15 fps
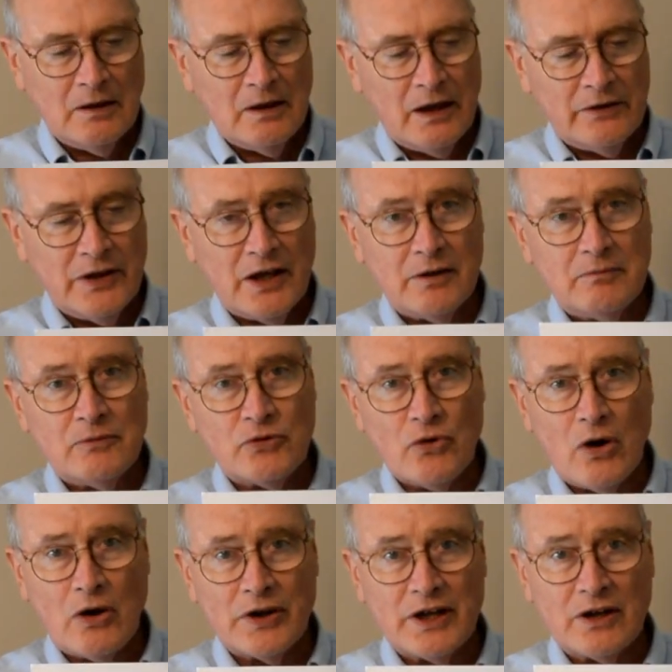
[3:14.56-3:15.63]
And then
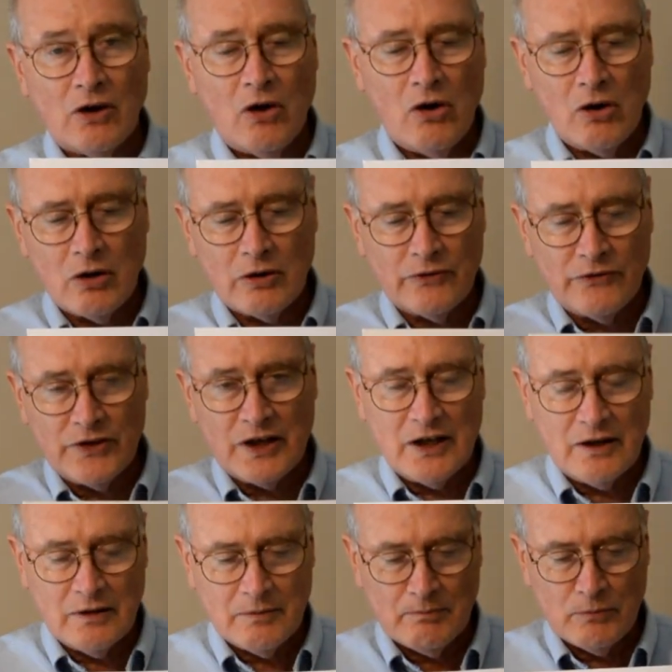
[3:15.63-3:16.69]
draw in all of
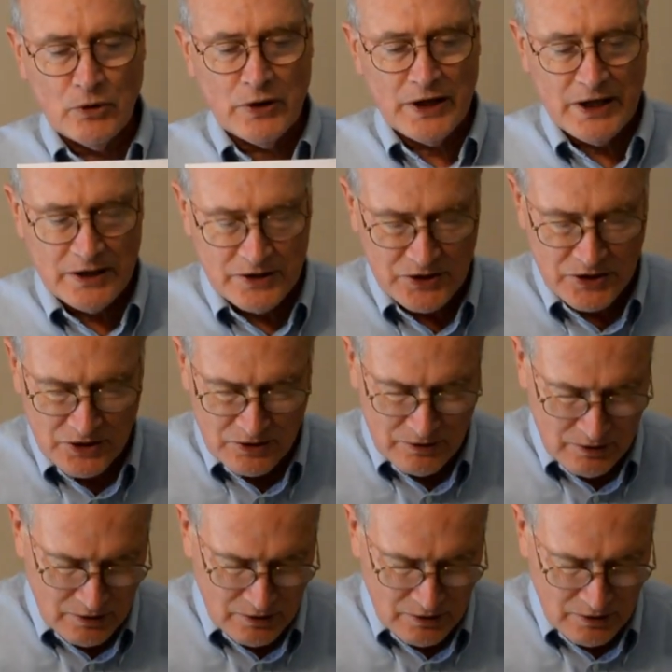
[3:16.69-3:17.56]
the meridians.